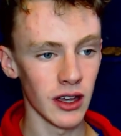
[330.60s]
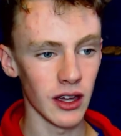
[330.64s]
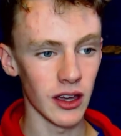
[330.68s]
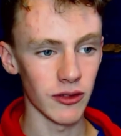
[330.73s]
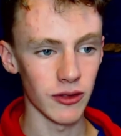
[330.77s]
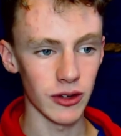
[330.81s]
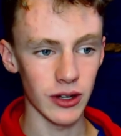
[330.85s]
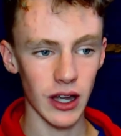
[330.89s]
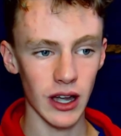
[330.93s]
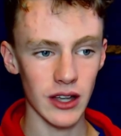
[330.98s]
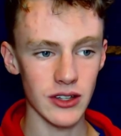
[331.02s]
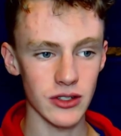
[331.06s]

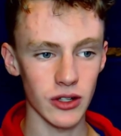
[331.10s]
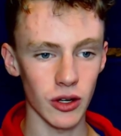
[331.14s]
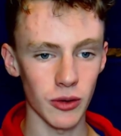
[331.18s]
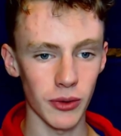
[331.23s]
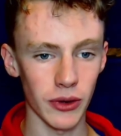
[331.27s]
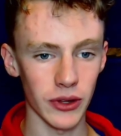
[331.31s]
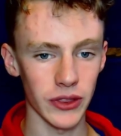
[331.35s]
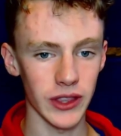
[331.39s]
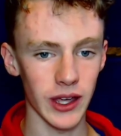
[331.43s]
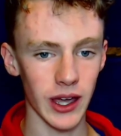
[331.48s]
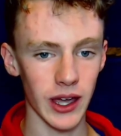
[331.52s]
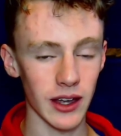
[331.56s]
If you guys know
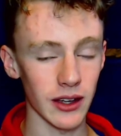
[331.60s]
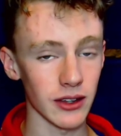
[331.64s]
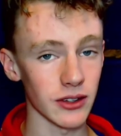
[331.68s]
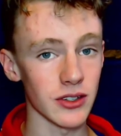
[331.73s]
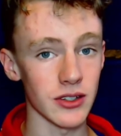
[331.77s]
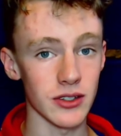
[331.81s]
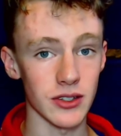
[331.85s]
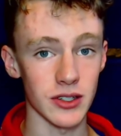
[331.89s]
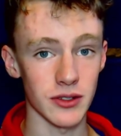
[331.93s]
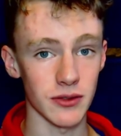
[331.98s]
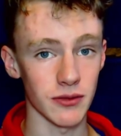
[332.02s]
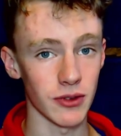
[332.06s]
about that,
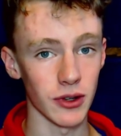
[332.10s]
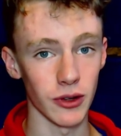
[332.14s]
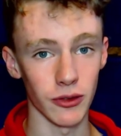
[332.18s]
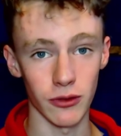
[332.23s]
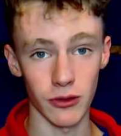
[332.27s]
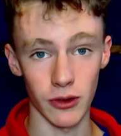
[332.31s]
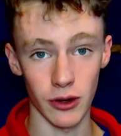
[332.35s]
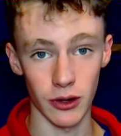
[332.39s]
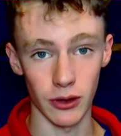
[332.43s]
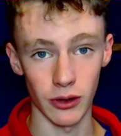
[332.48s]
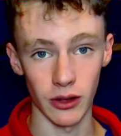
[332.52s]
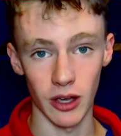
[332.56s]
just feel
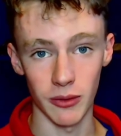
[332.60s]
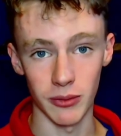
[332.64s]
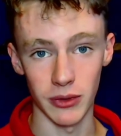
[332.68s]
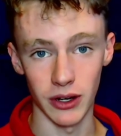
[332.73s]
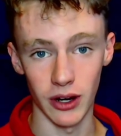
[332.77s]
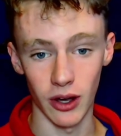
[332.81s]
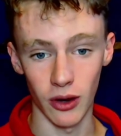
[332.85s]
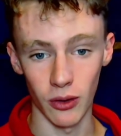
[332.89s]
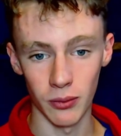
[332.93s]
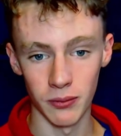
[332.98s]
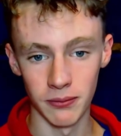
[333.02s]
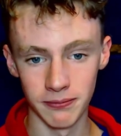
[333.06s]
free to let me
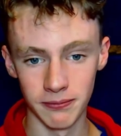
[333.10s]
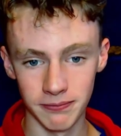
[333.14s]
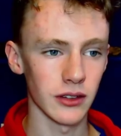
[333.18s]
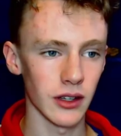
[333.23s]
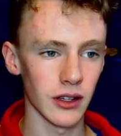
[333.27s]
know.